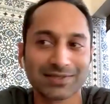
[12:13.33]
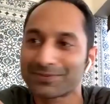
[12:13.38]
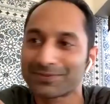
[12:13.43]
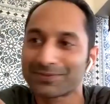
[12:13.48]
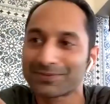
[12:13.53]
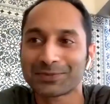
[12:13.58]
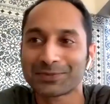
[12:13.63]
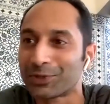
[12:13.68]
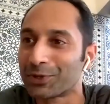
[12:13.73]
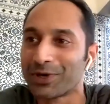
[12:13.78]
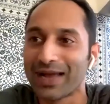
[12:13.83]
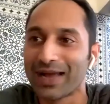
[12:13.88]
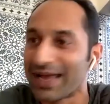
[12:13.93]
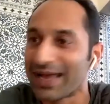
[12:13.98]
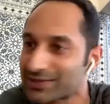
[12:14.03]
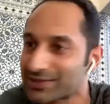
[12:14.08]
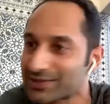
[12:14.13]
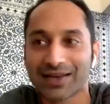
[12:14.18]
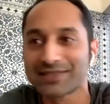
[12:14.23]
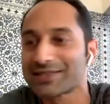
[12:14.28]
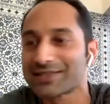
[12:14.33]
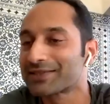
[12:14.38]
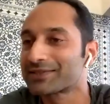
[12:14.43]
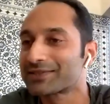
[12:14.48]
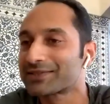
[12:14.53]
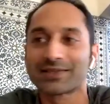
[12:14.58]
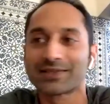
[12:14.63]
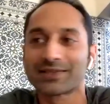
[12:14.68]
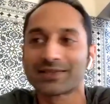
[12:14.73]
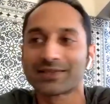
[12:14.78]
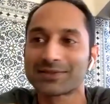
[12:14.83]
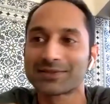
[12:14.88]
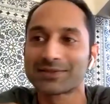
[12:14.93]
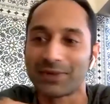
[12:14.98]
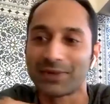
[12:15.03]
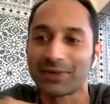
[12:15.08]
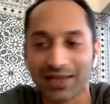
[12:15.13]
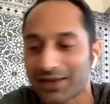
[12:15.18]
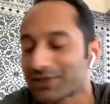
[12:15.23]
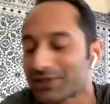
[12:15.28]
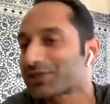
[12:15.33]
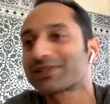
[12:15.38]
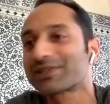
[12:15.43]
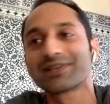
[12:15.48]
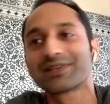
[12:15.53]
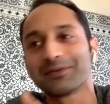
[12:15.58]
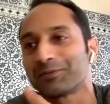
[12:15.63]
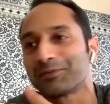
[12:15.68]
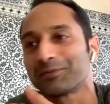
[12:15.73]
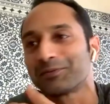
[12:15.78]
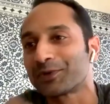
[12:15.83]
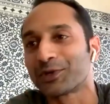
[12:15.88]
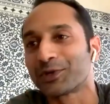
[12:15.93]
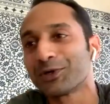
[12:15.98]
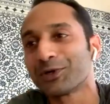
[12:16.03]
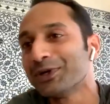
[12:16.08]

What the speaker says: you know, as crazy as this. Mayesh, you know.